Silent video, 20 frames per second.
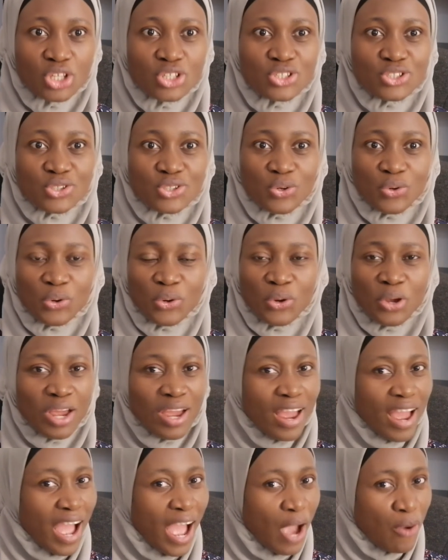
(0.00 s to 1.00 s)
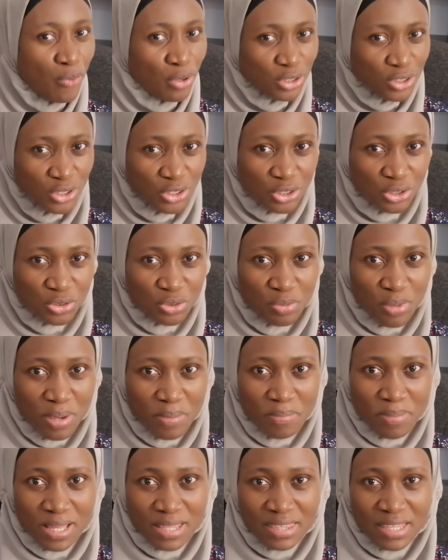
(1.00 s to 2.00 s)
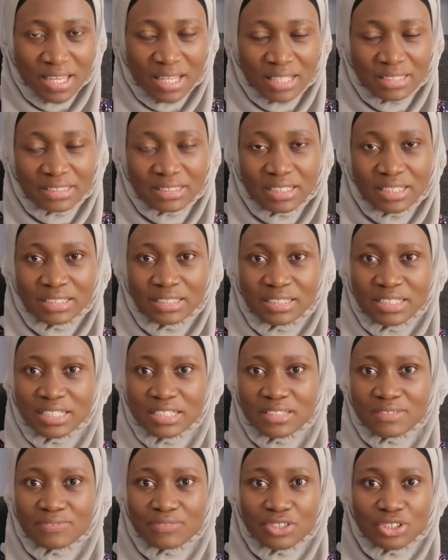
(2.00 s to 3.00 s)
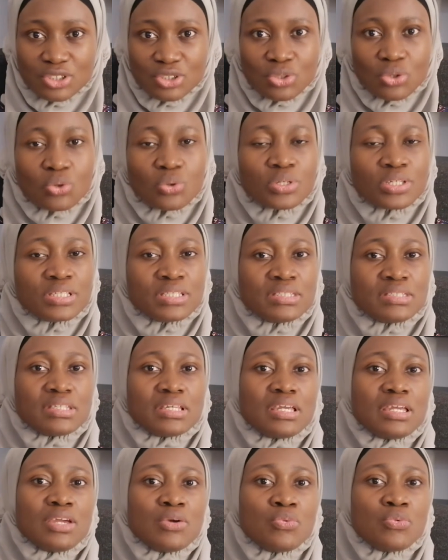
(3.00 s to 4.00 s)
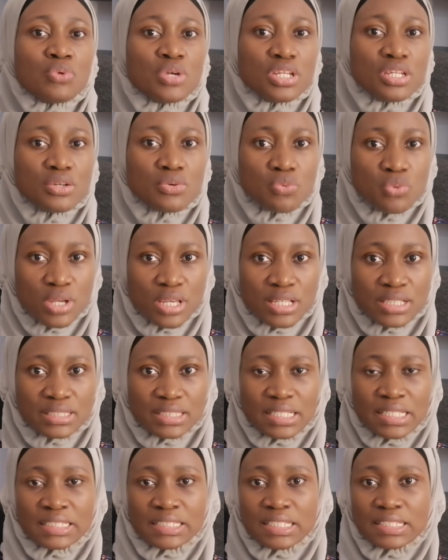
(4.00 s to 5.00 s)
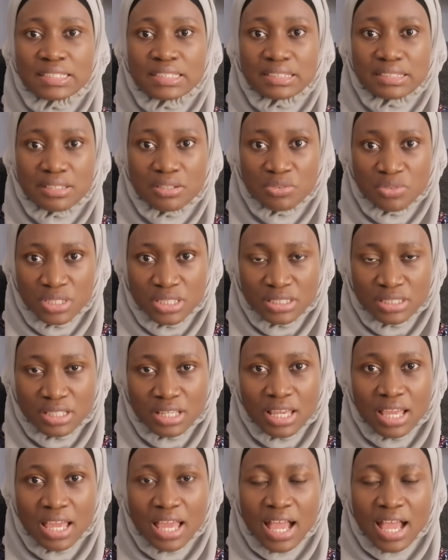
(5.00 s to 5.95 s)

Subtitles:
So I want you to remember that this video is a winning ways, is in series.